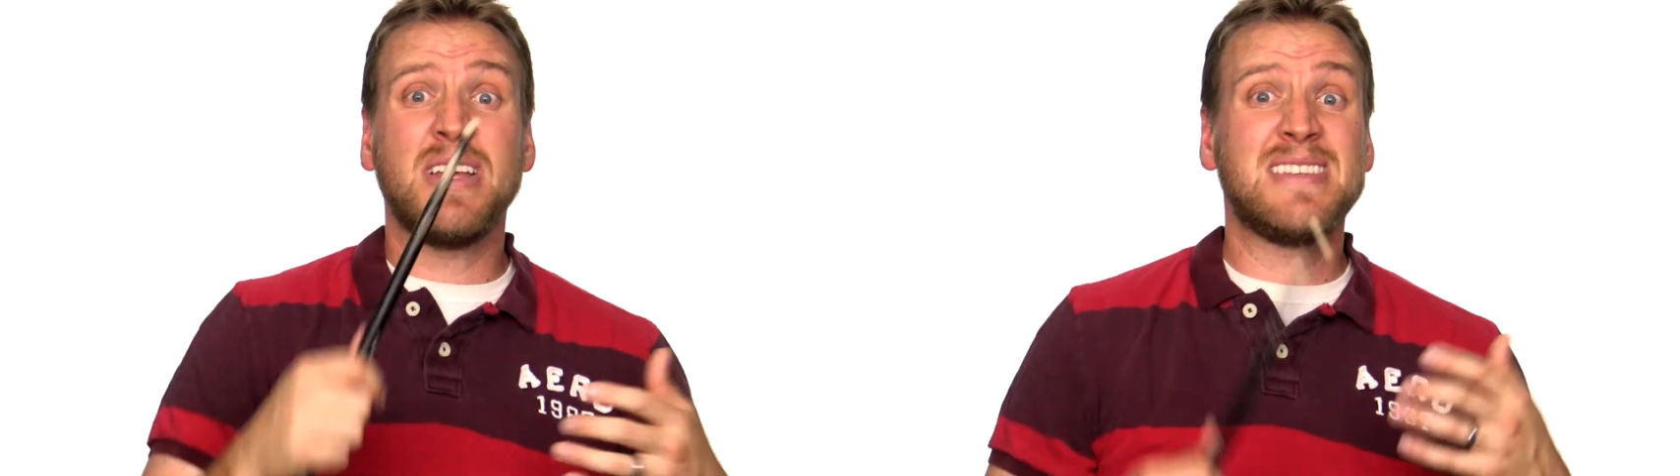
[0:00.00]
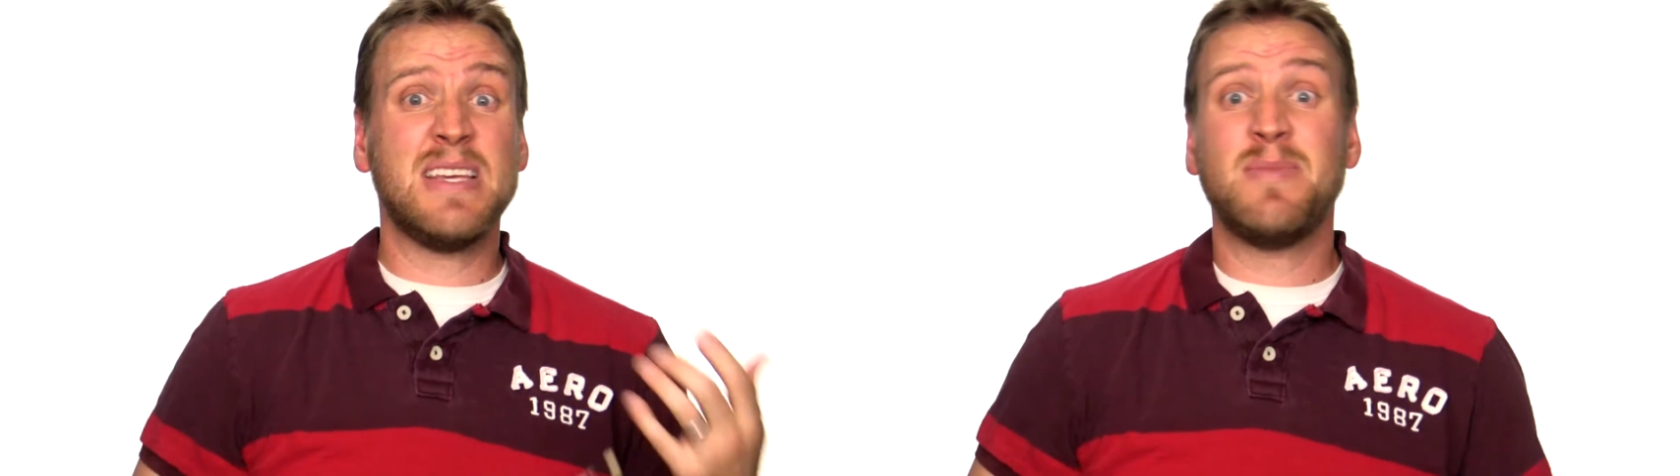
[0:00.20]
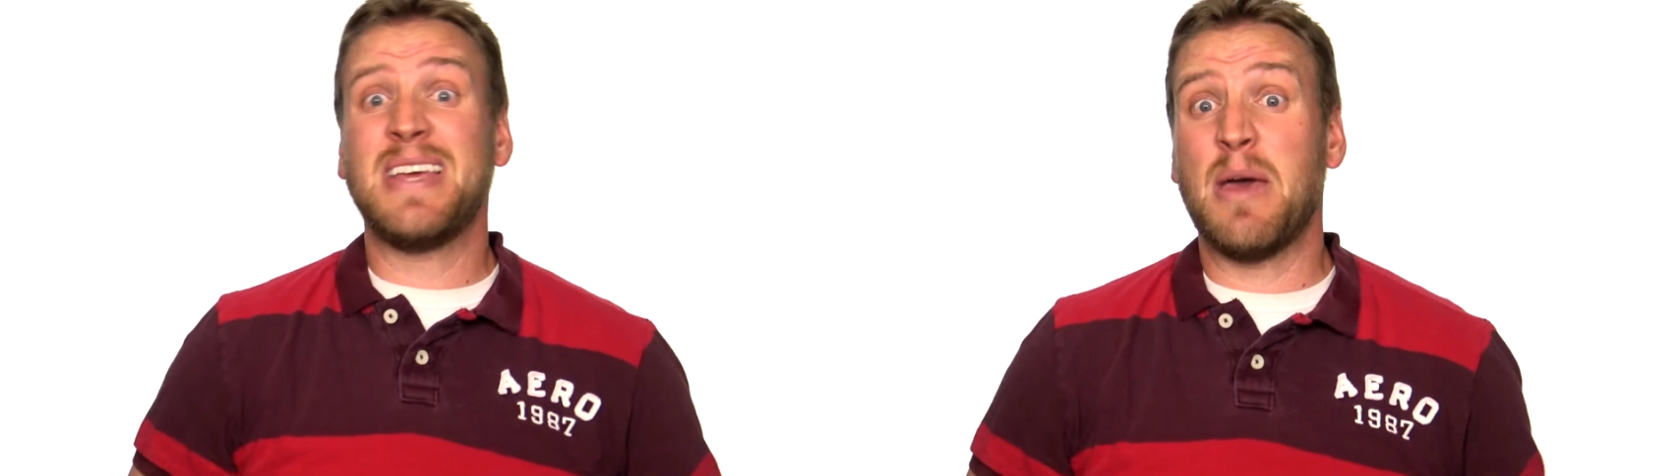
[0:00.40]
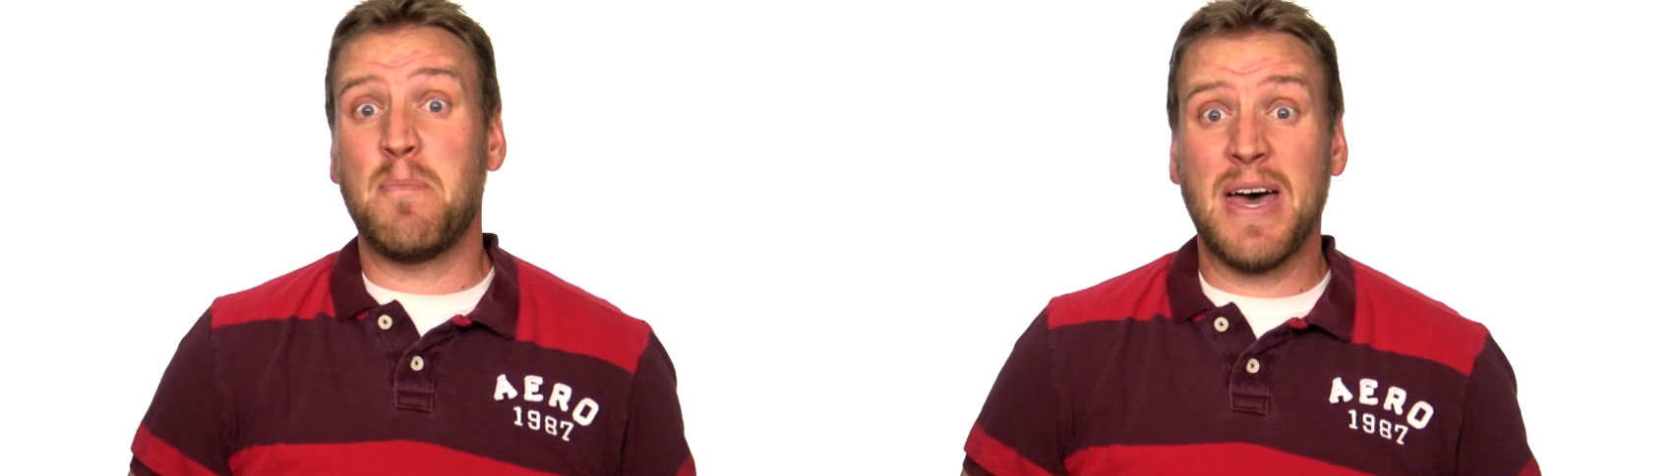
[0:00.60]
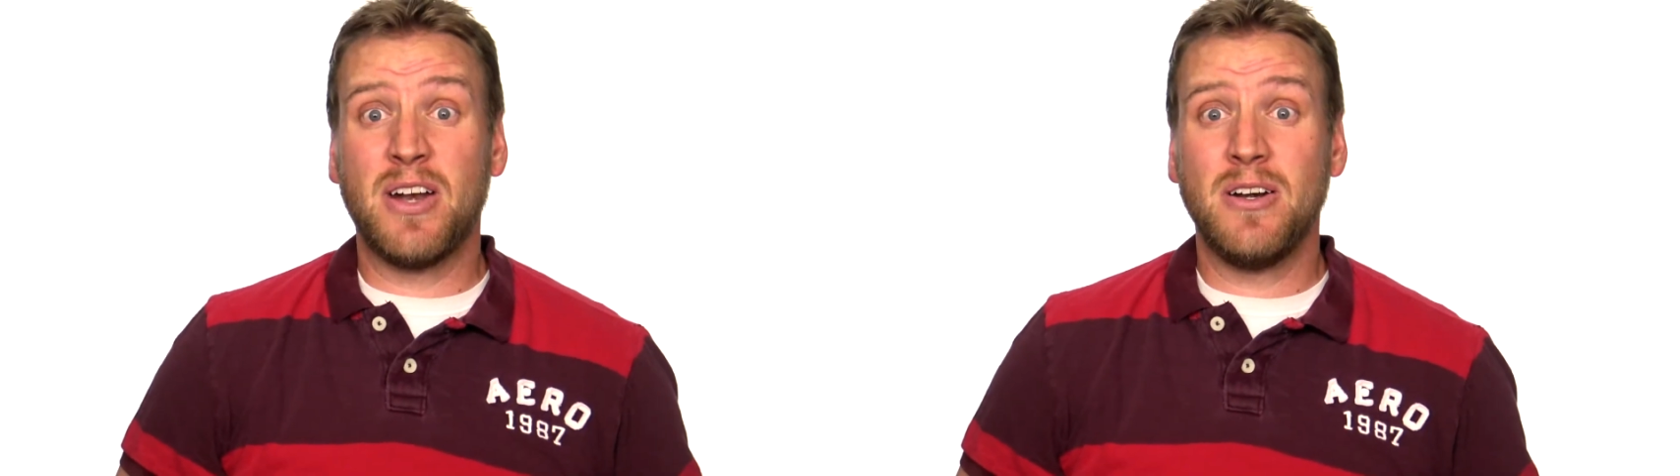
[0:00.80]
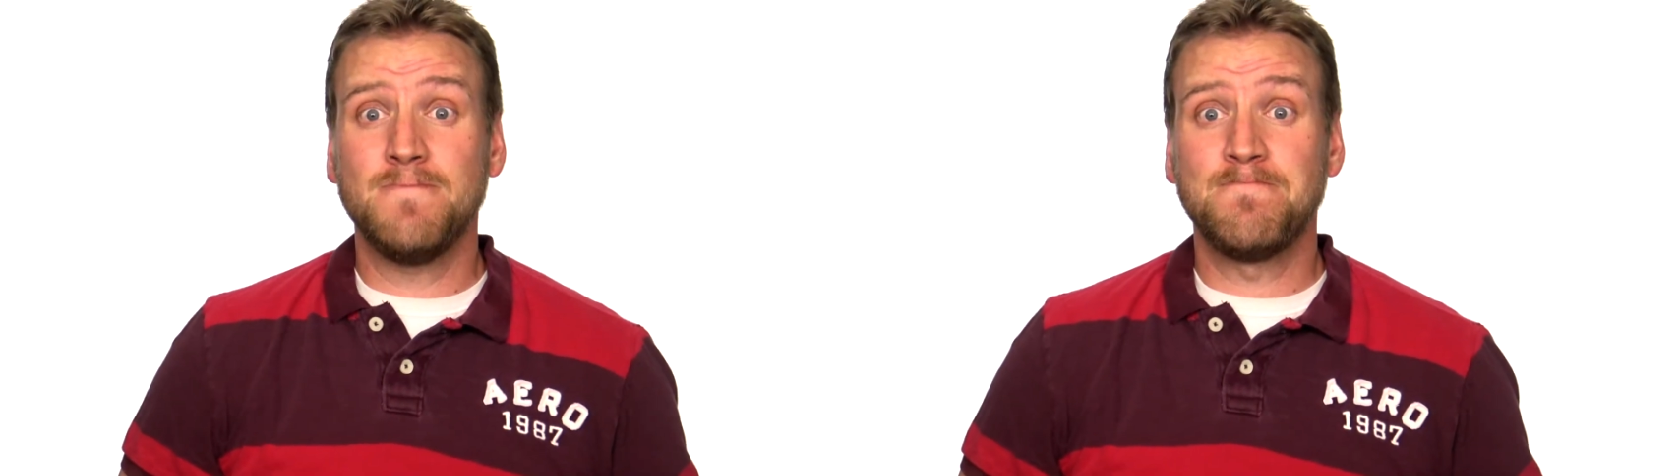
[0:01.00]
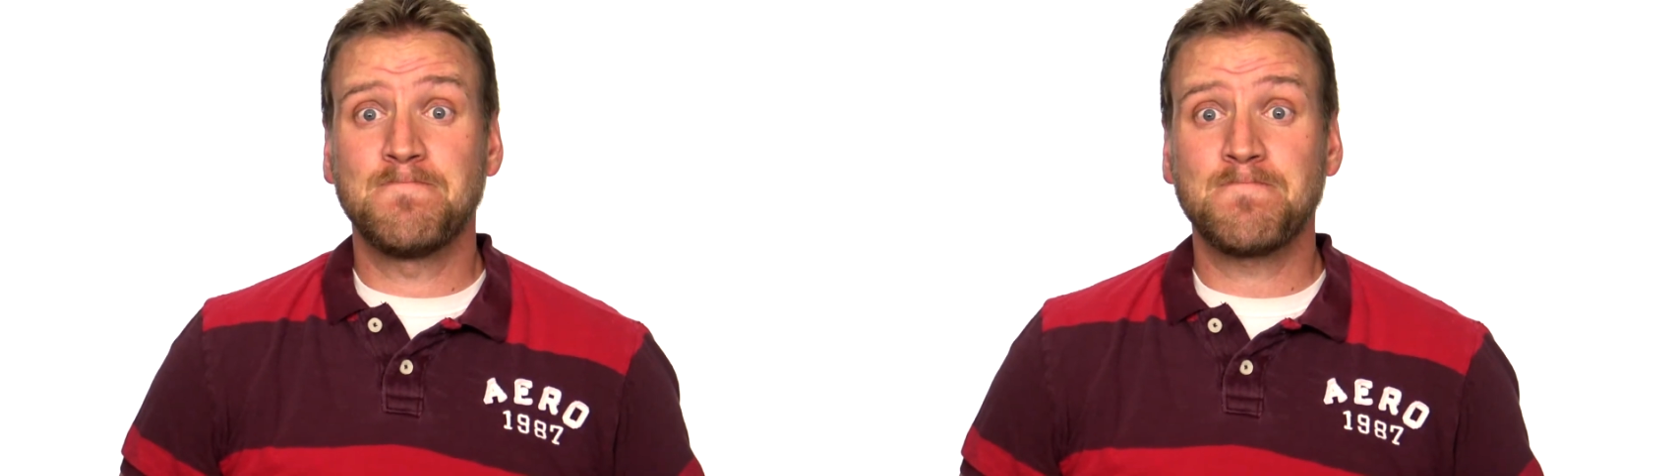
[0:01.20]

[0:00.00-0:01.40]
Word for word: really seem to get better,